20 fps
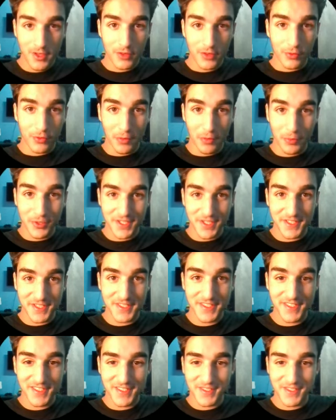Thrive
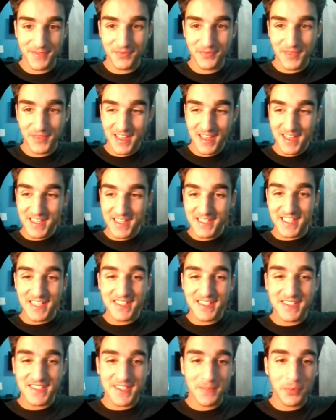presents
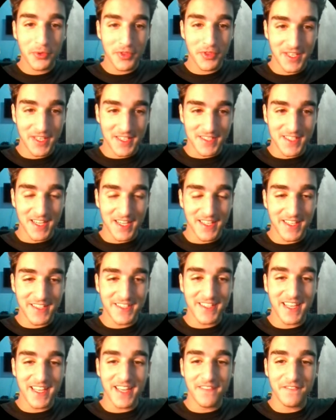10 simple things I did
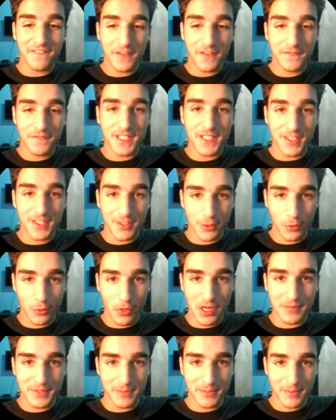to gain 15
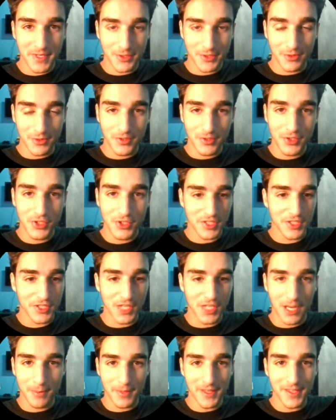kilograms of muscle. Just
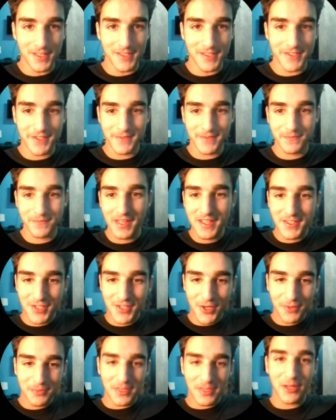copy these.
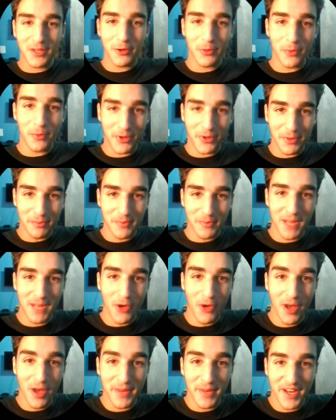So, hello and welcome. I'm
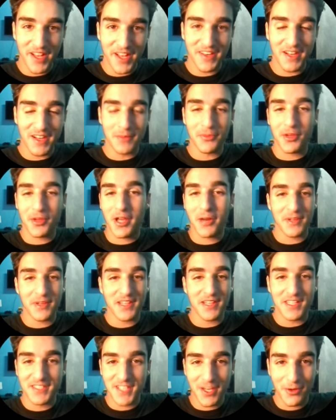Mohammed Ayed. I'm the guy who
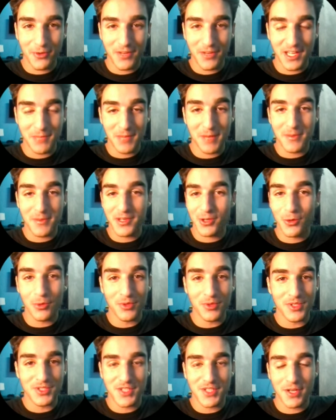created the channel, and my main goal
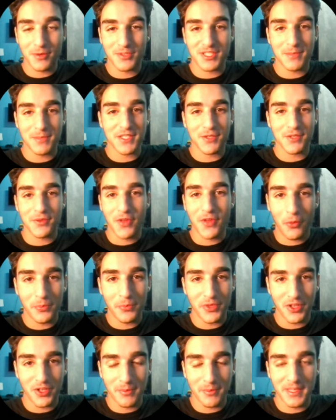with this channel is to basically
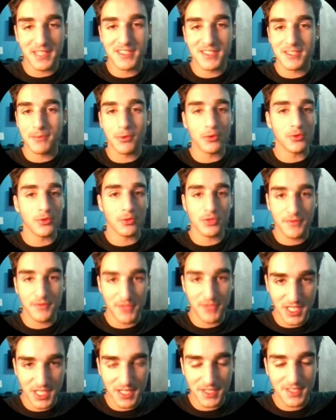help young men to build their dream
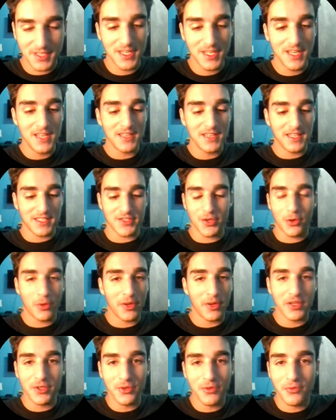physiques. That's
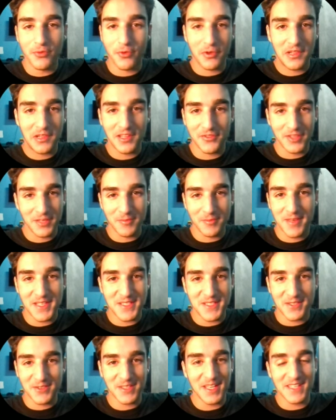all I do for a living,
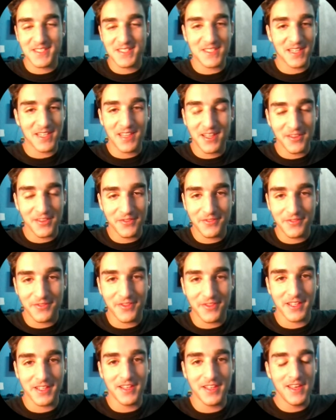basically. I just love
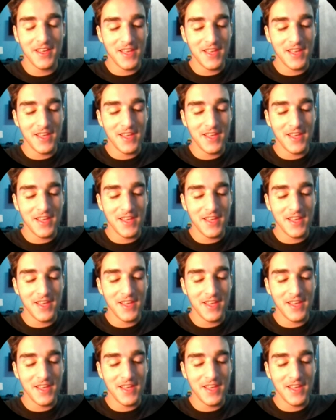fucking